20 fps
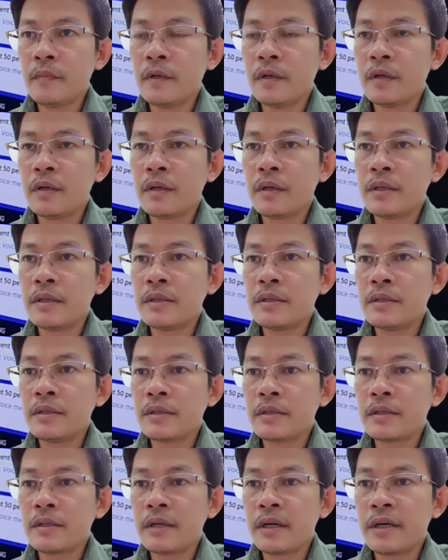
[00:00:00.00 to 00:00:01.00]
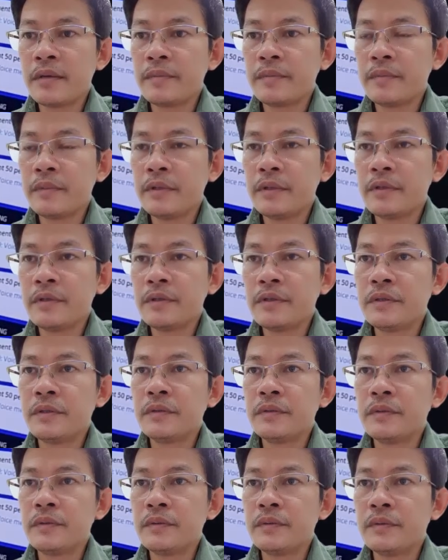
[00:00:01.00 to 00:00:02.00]
Okay, just type
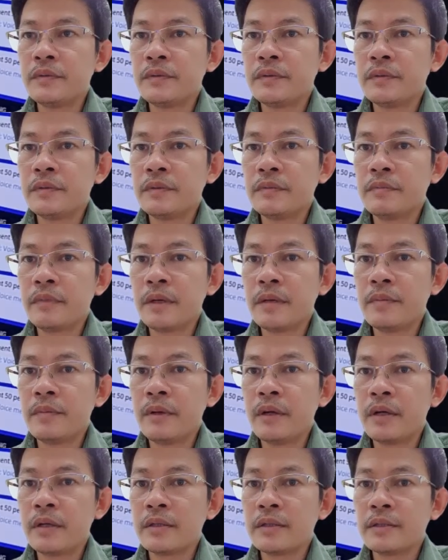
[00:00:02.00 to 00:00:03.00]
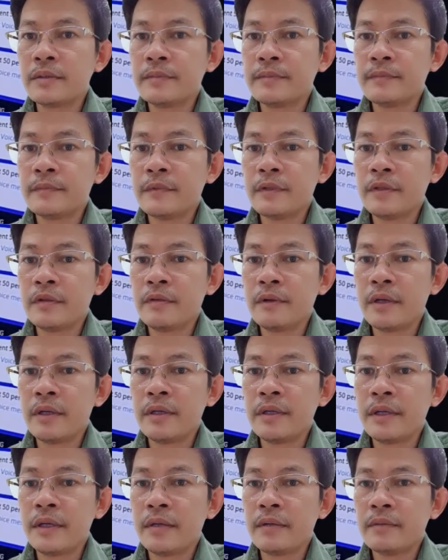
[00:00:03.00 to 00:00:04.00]
into my blogger right
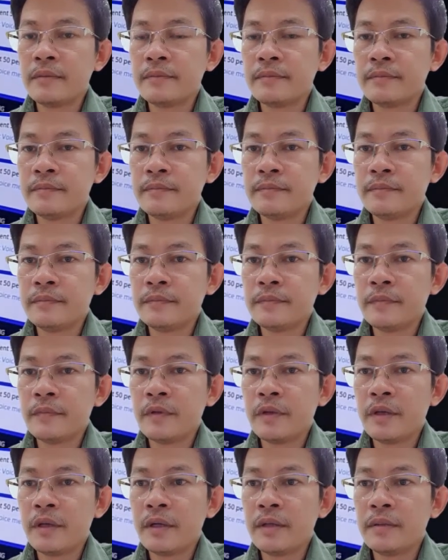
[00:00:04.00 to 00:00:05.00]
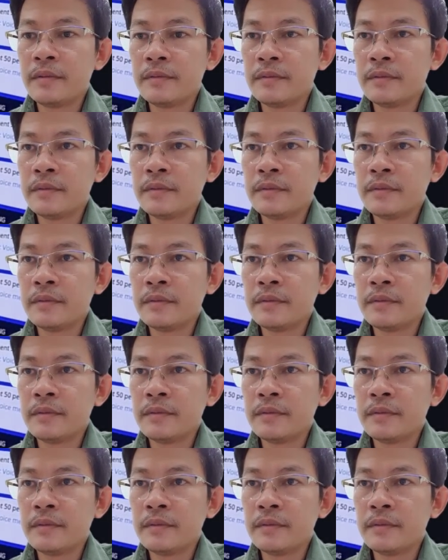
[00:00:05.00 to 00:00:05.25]
there. Okay.